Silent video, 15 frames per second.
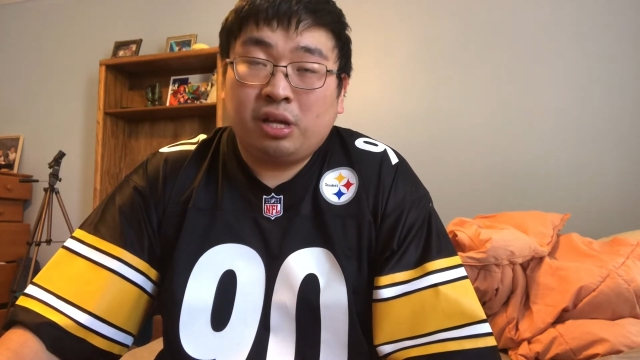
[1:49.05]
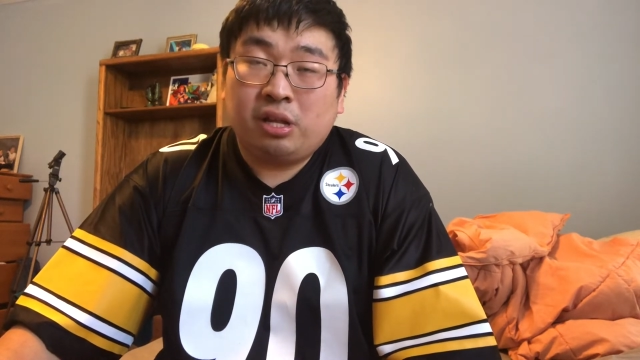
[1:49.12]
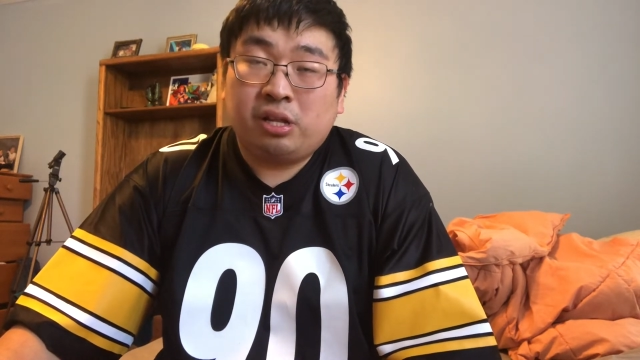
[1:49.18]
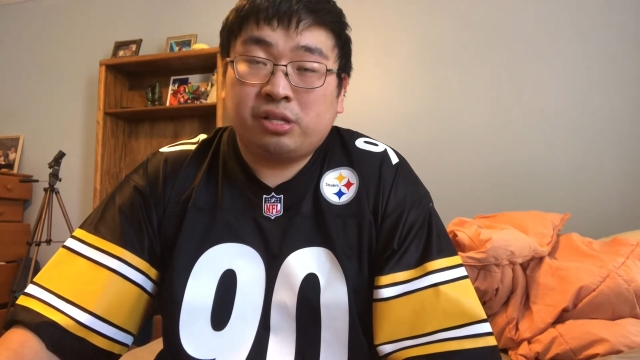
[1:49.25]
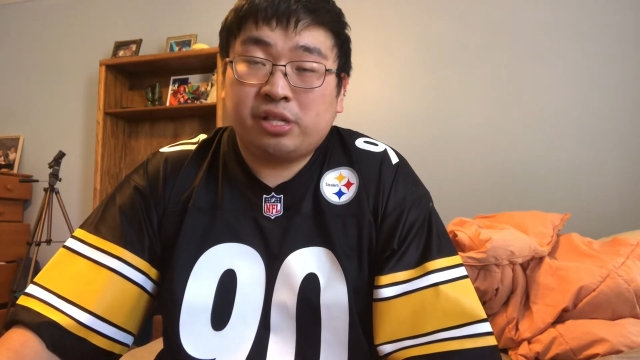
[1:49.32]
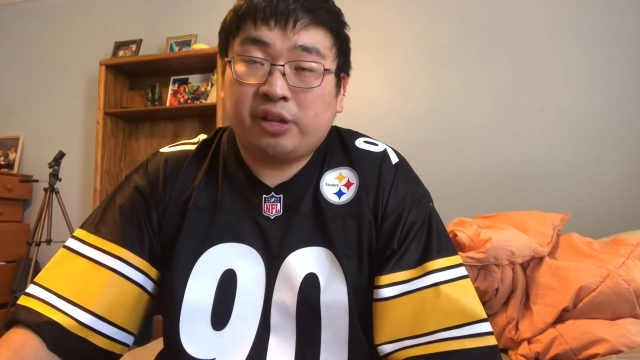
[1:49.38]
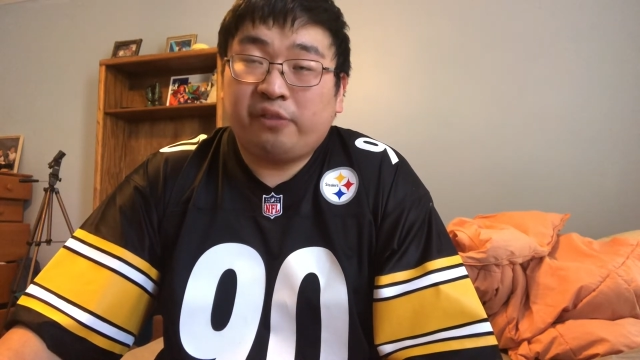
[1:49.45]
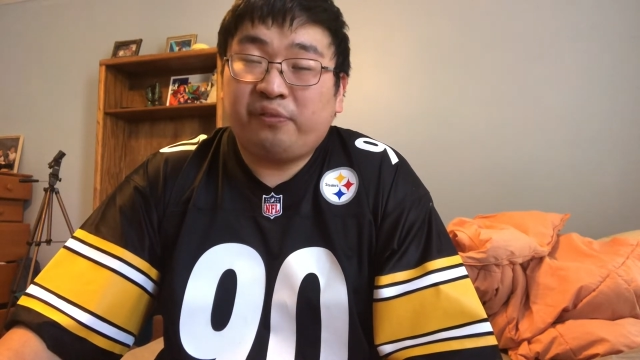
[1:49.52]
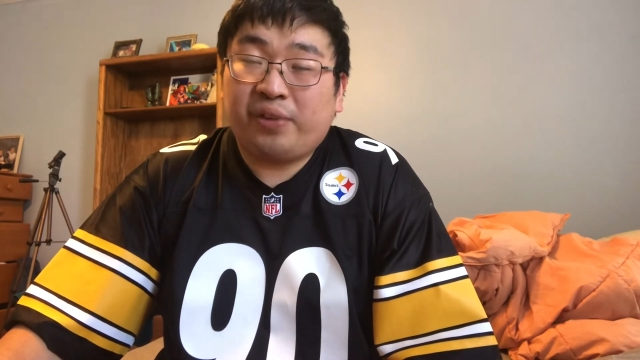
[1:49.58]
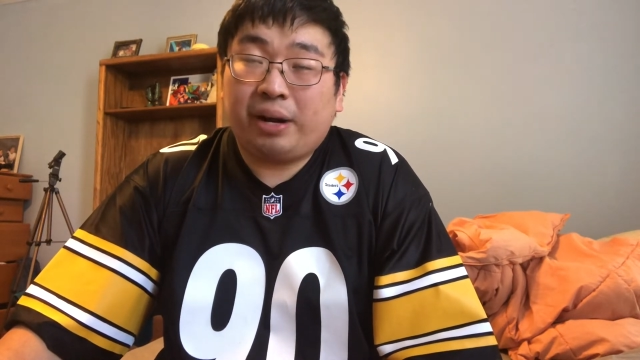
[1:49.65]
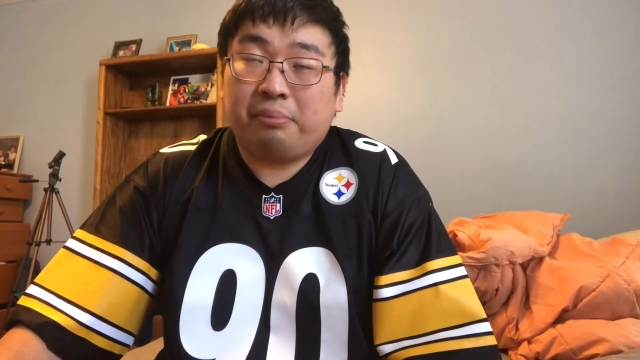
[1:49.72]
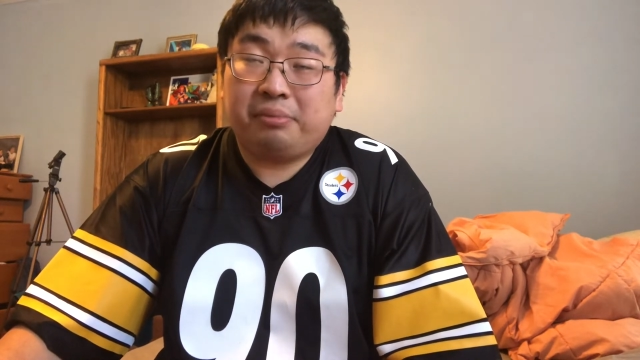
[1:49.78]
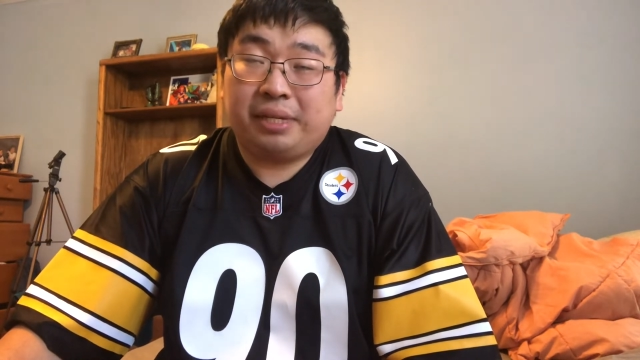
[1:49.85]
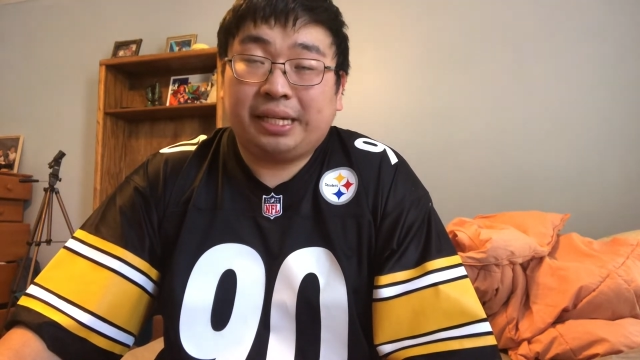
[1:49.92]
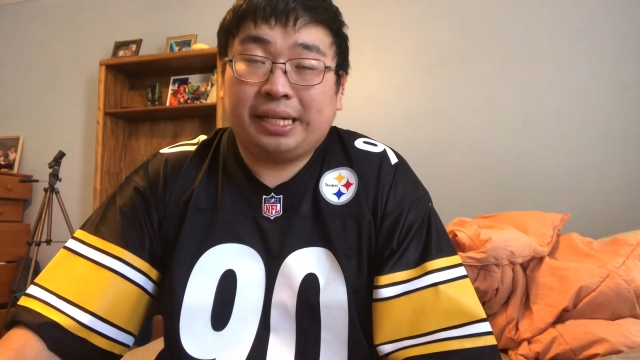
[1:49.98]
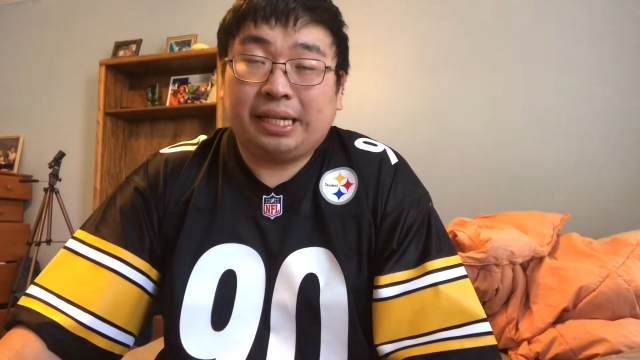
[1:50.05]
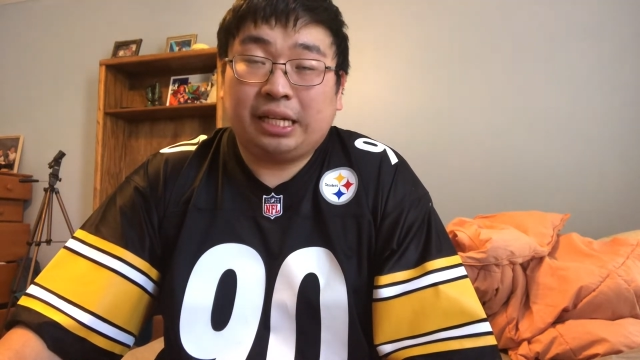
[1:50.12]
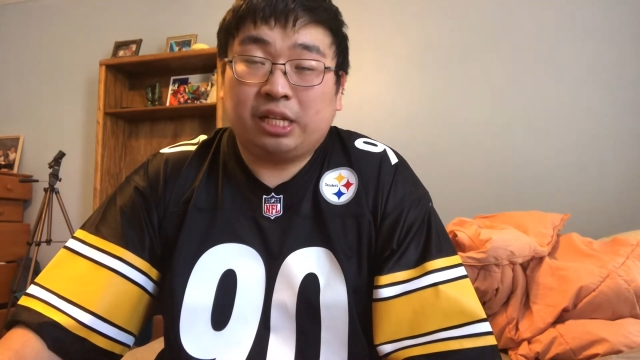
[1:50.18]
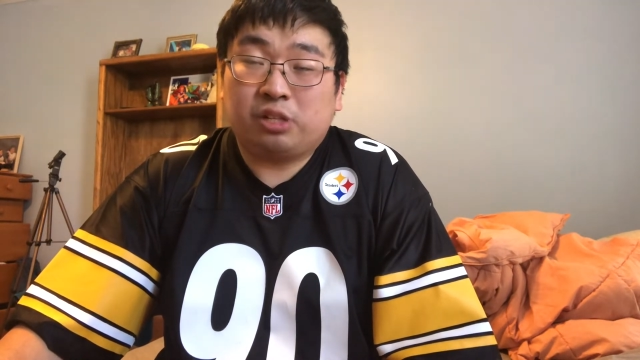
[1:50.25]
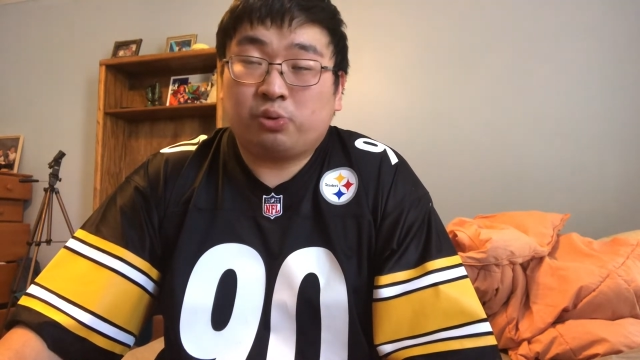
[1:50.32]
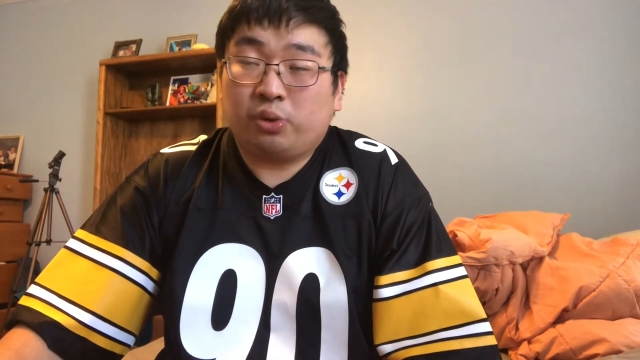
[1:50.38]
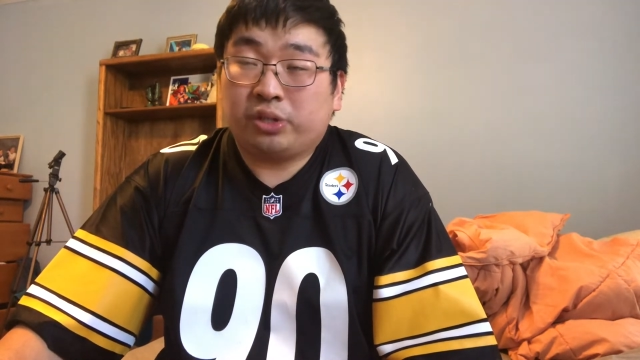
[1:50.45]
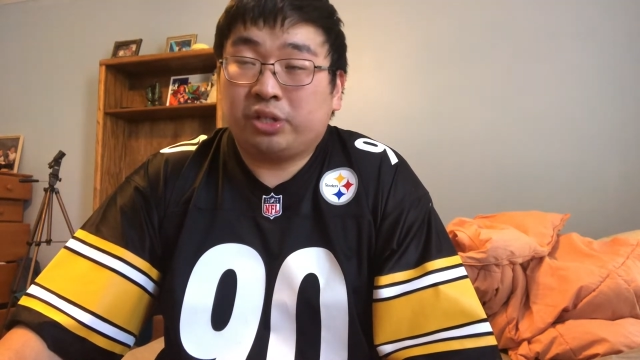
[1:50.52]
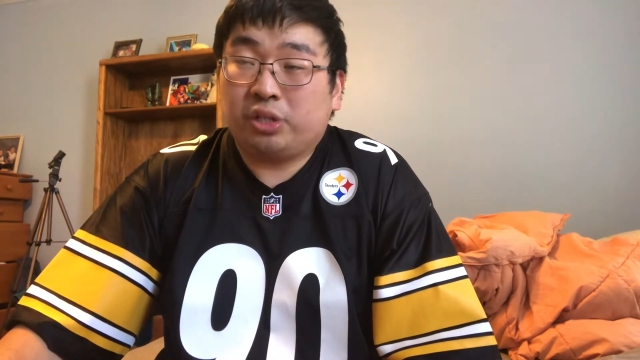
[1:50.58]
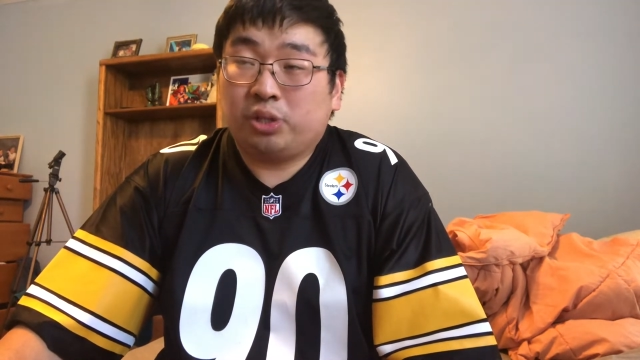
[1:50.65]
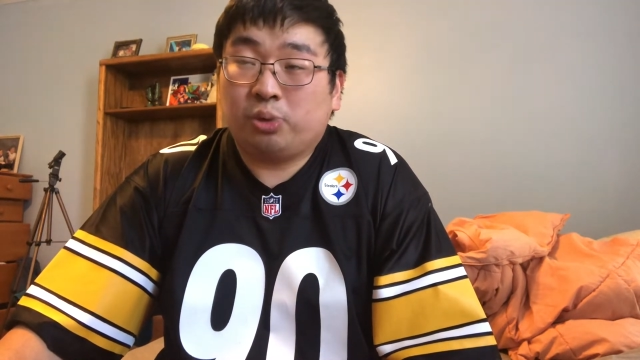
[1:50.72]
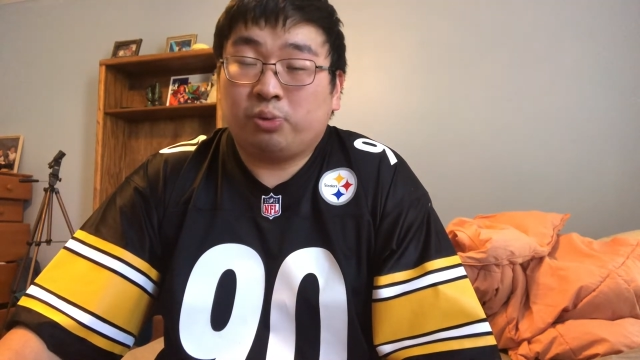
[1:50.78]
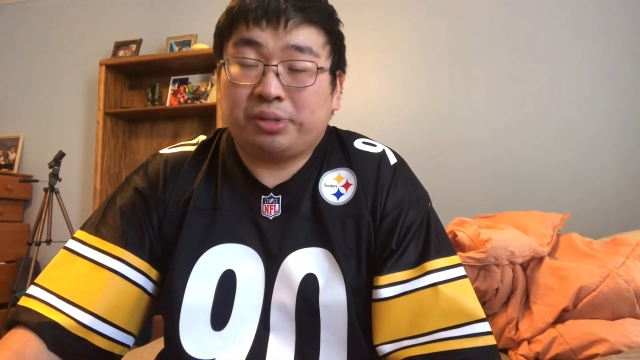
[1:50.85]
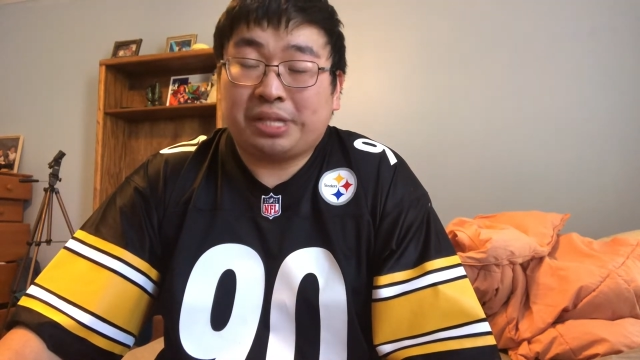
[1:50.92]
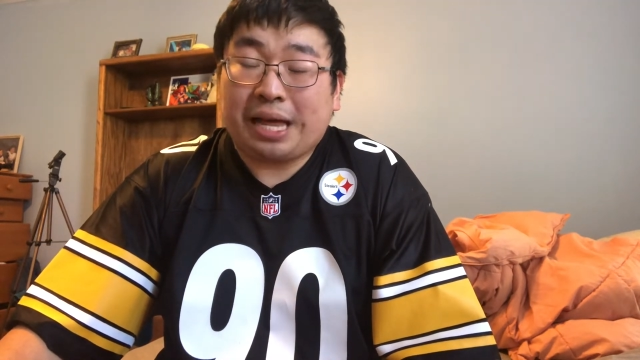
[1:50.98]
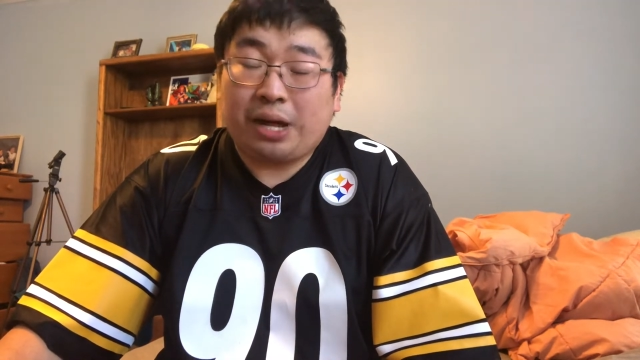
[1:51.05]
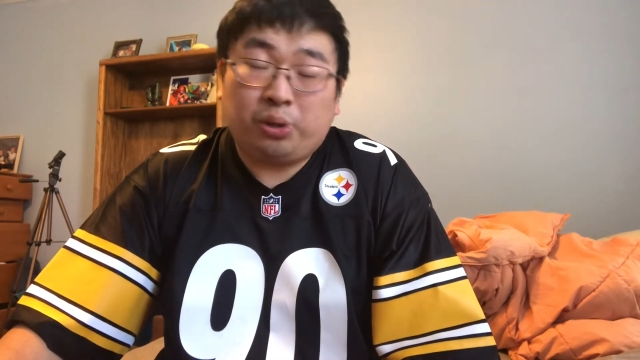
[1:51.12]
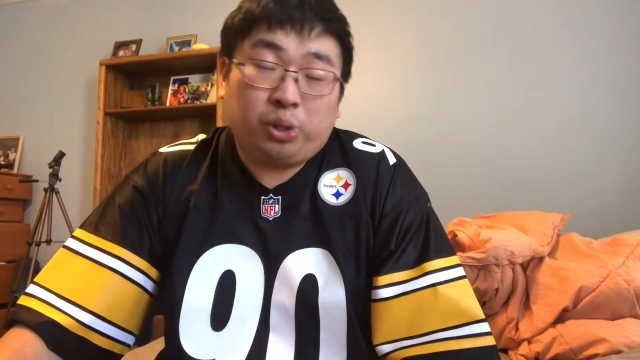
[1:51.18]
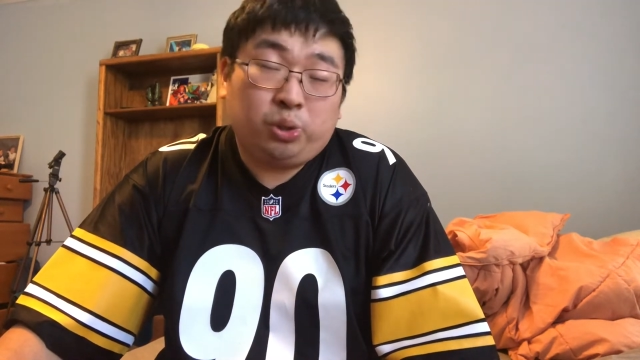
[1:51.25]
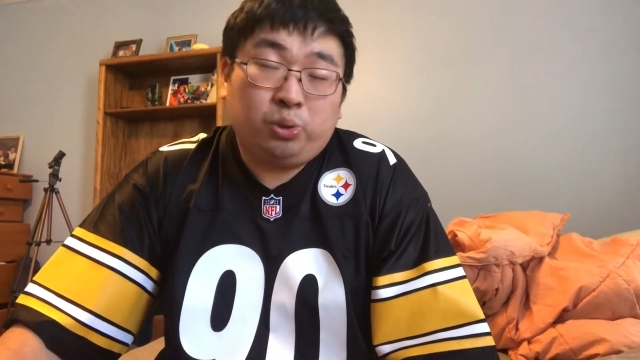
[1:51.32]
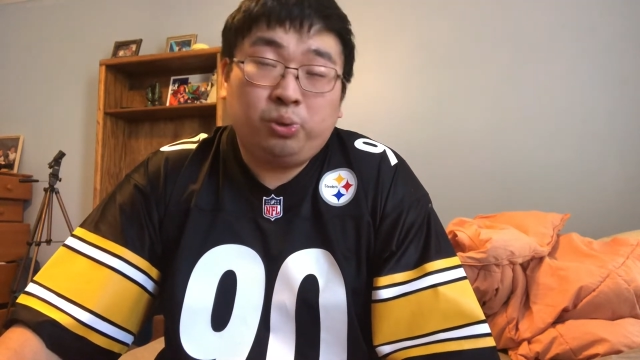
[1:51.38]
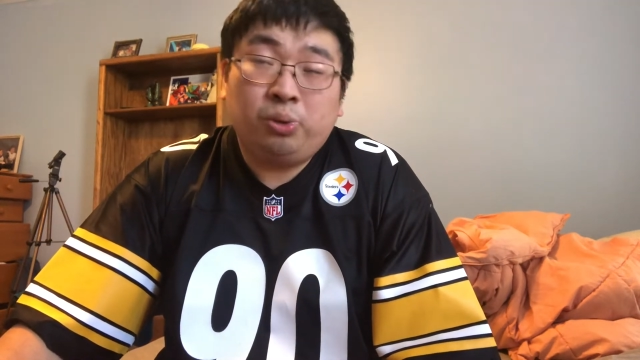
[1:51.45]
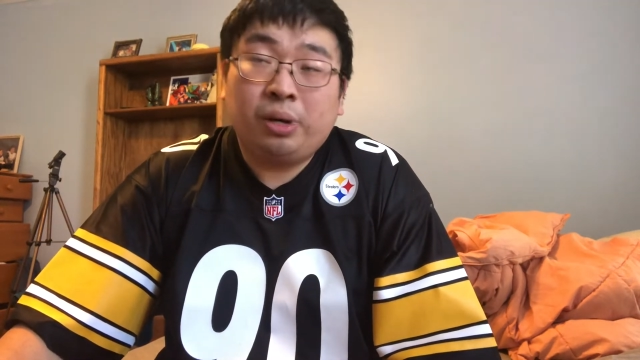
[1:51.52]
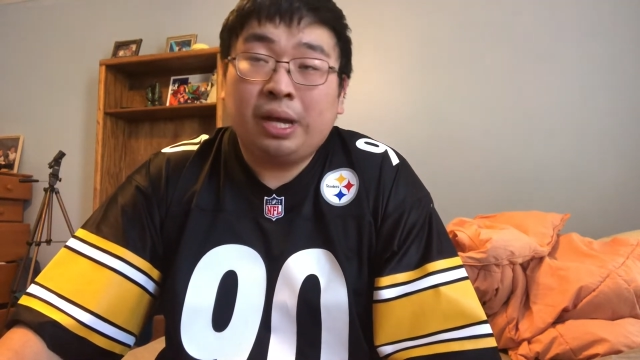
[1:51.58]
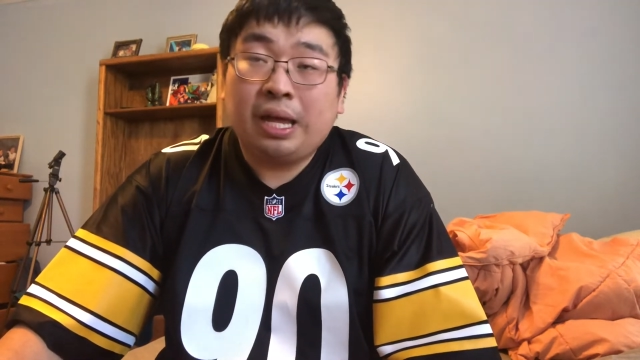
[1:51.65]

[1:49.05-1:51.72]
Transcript: Steel family is going to do without you.